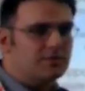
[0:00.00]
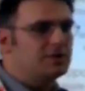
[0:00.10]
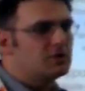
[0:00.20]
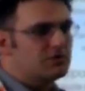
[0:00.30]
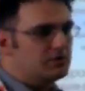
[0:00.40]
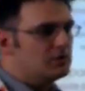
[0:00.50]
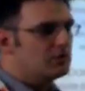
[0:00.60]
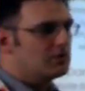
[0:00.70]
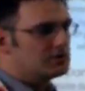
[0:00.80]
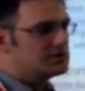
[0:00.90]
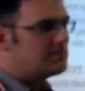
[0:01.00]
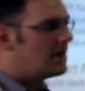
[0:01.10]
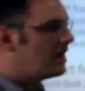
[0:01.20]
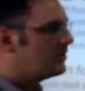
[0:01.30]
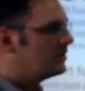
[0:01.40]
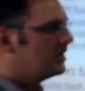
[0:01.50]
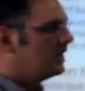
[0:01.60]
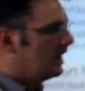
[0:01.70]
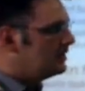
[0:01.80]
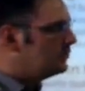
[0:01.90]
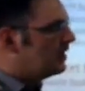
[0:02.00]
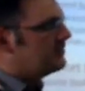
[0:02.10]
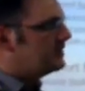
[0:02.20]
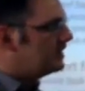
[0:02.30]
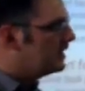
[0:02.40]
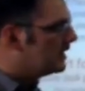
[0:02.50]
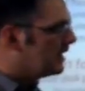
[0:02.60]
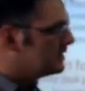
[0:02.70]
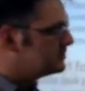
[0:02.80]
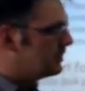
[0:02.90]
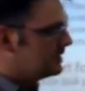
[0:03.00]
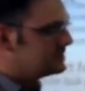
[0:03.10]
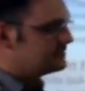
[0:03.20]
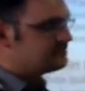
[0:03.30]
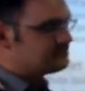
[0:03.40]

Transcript: if you configure or somehow and do everything in kernel space.